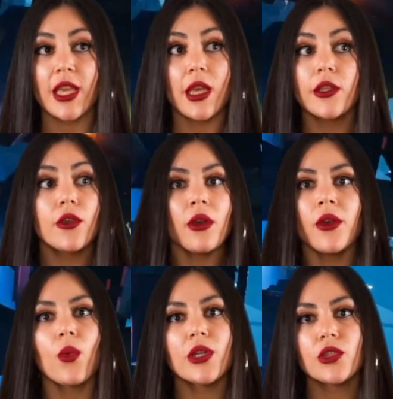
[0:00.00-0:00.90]
you don't know what
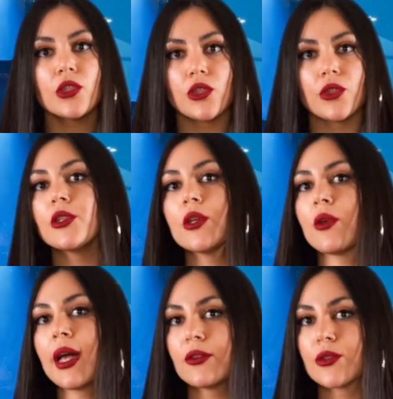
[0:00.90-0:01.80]
to do, you don't know how
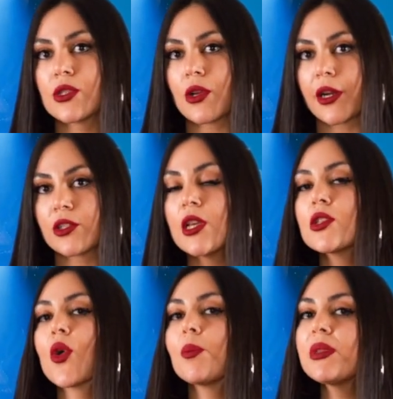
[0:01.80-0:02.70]
to start. So
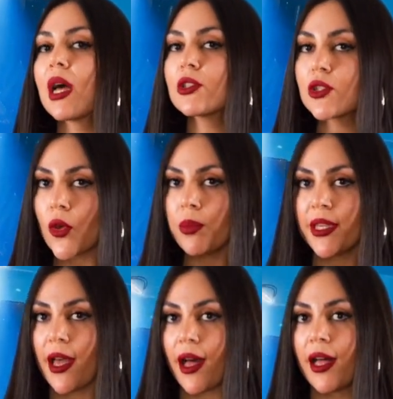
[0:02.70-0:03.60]
Bloktopia
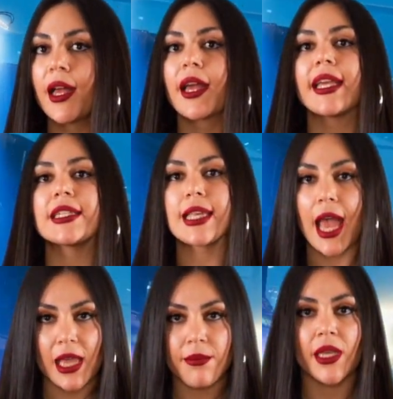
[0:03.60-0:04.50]
is
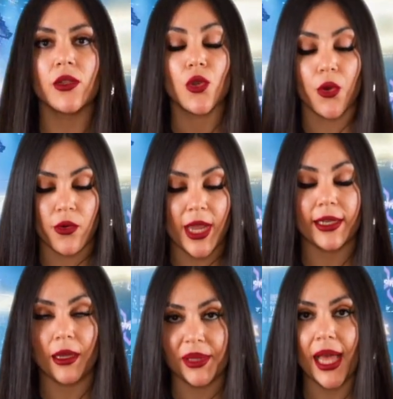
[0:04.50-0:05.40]
aiming to create a
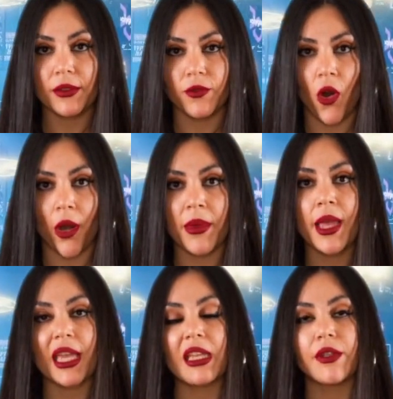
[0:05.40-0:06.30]
platform in
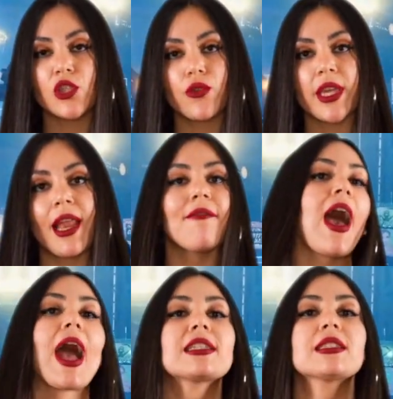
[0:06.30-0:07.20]
which you can have
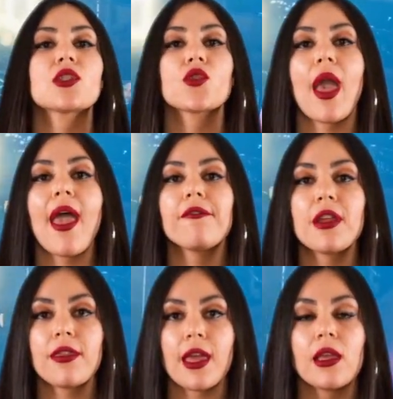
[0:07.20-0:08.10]
access to everything.
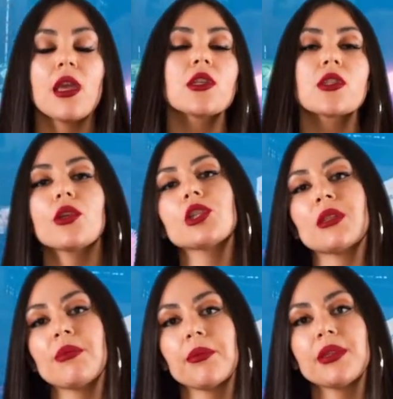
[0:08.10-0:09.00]
So it can be a
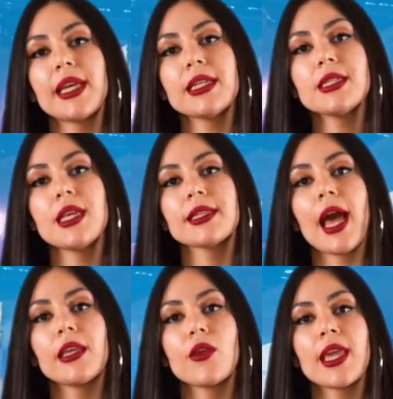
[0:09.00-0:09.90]
place that you
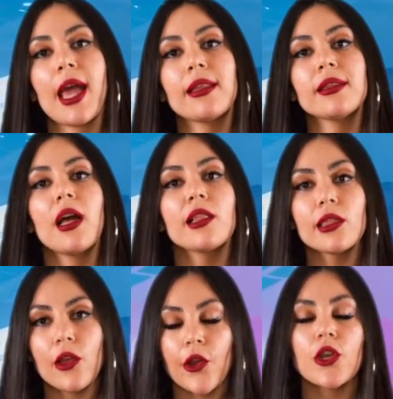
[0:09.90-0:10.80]
can
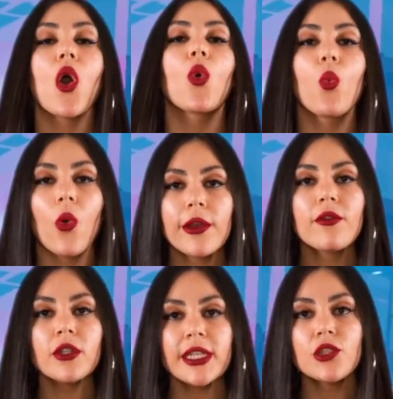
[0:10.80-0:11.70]
learn whatever
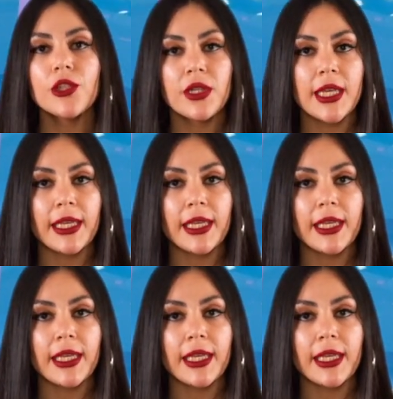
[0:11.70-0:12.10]
that you need when